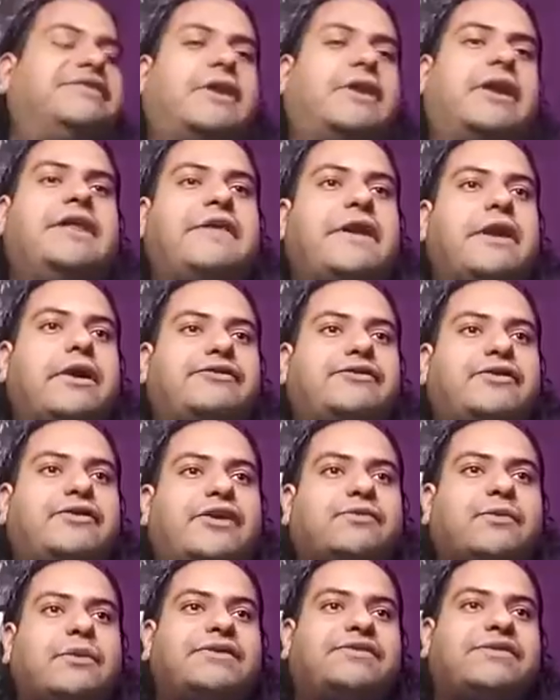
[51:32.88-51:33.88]
there anything else you
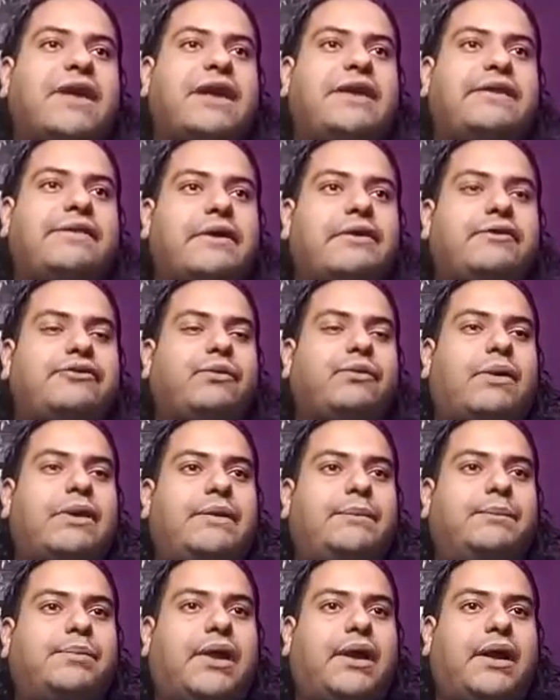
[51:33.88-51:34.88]
guys want to say? Anything else you want
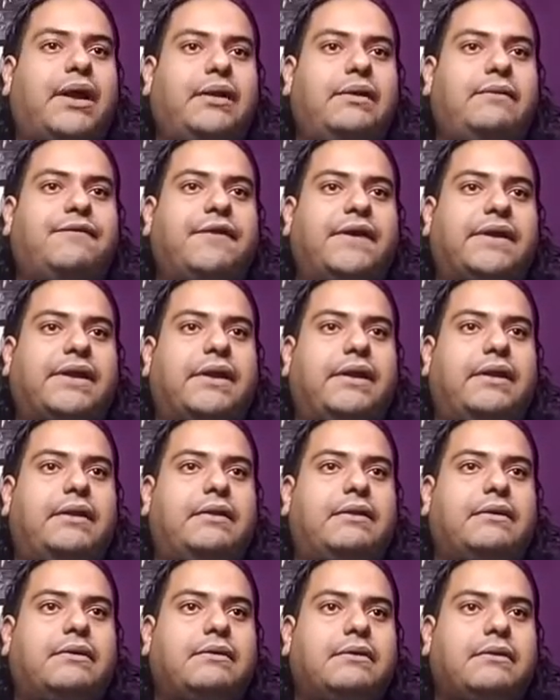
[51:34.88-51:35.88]
to plug?
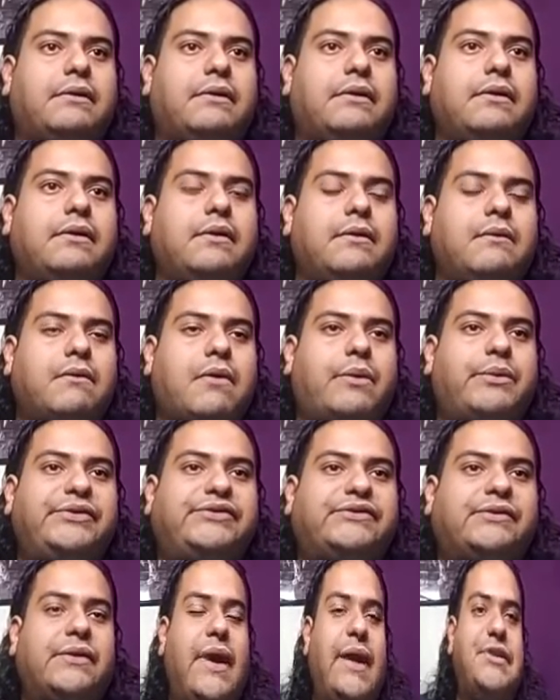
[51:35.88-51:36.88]
Fucking, well, we
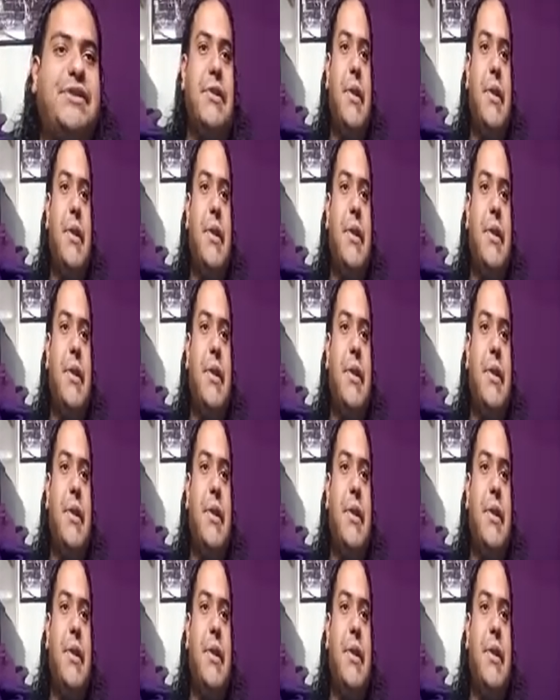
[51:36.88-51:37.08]
still got